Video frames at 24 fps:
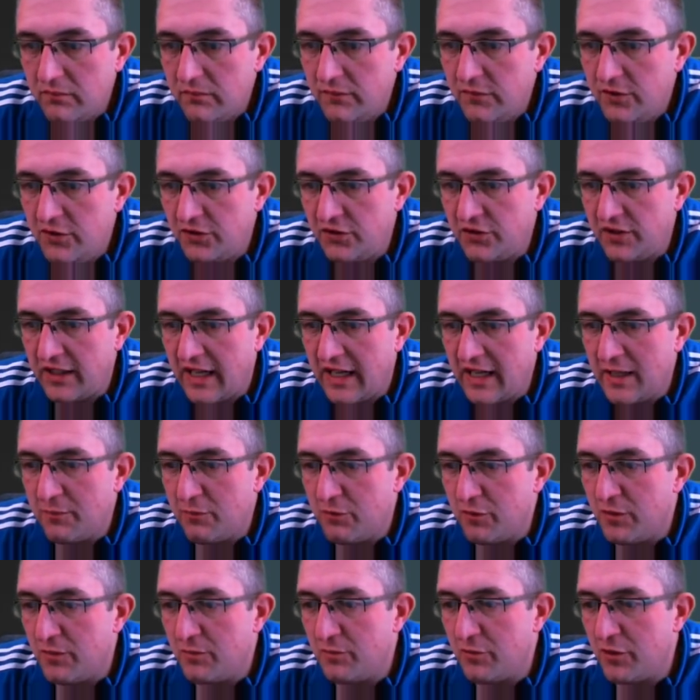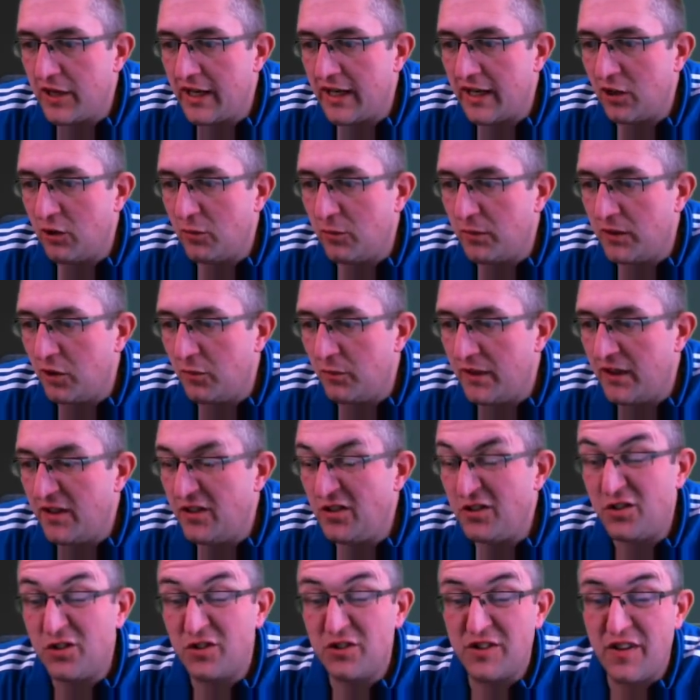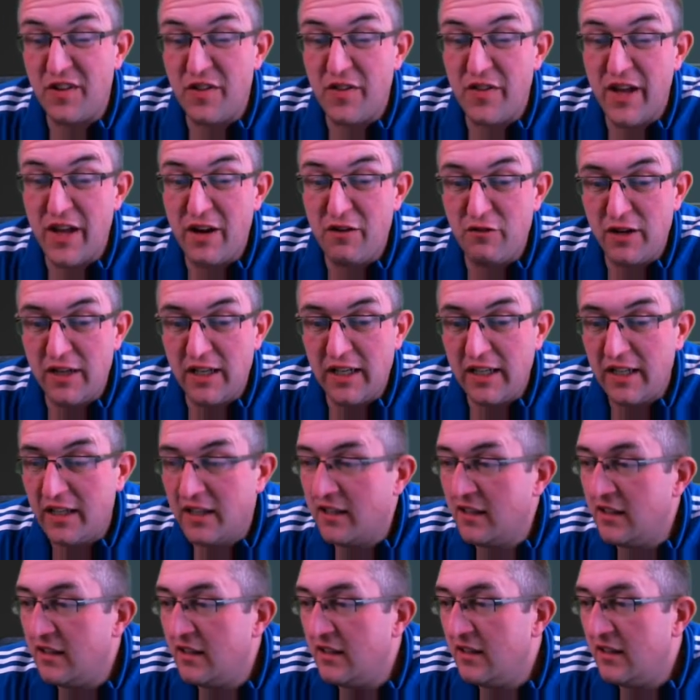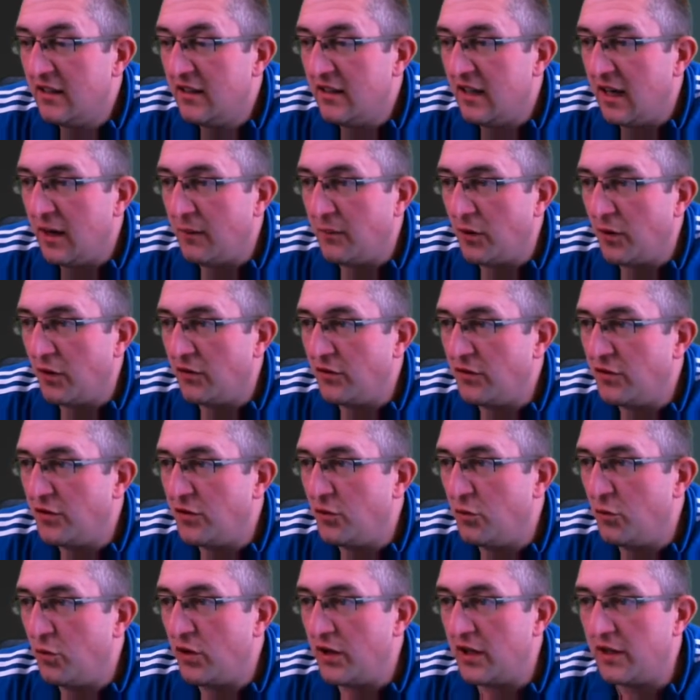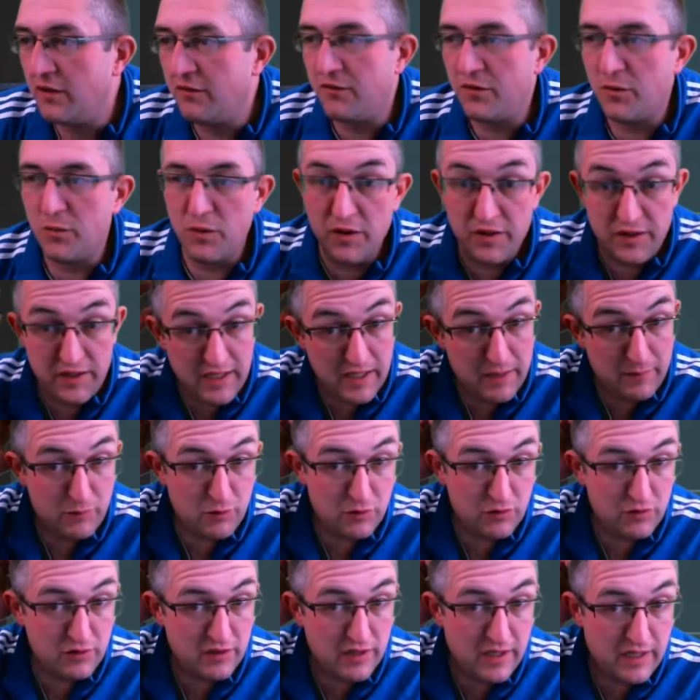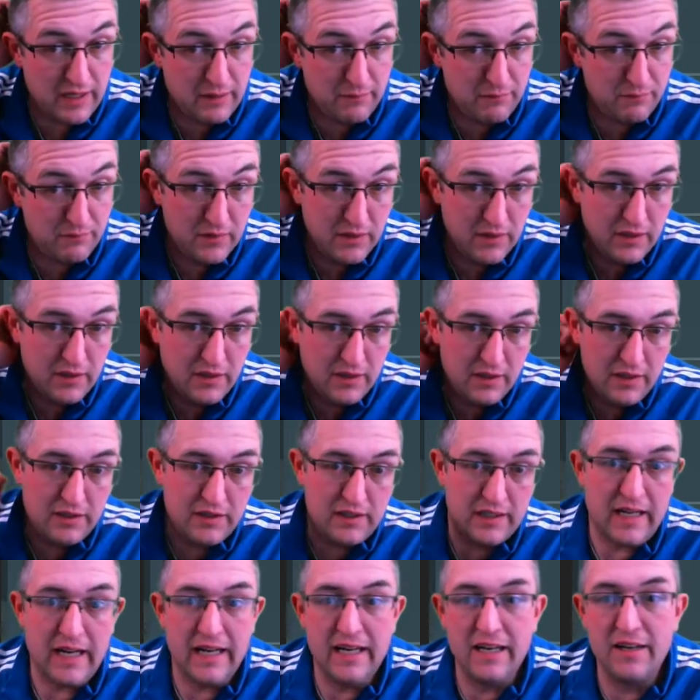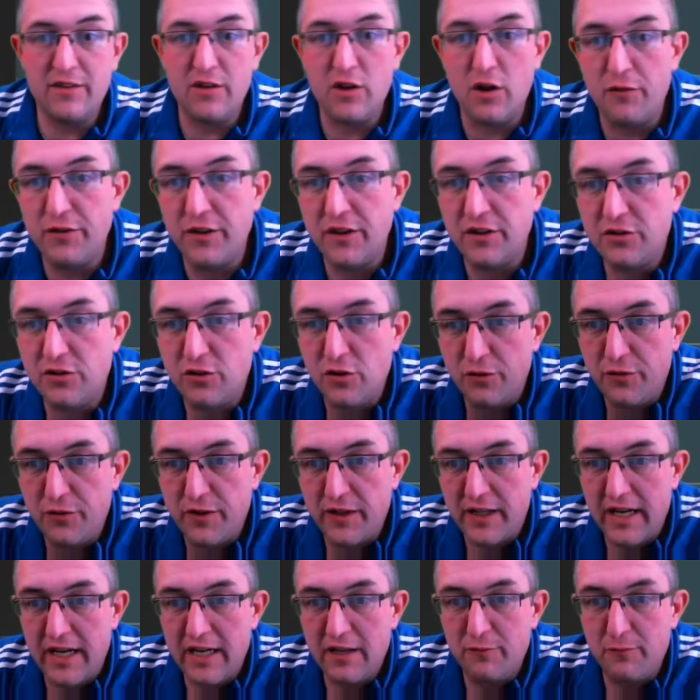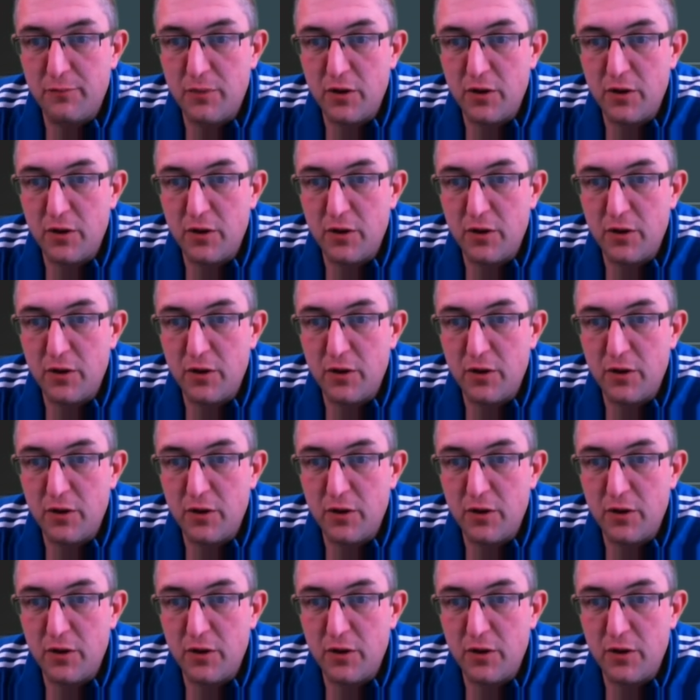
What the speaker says: just to kind of break it up a little bit, just because they're there really. I'm not too worried if they weren't there, but the kind of the obvious stuff, the kind of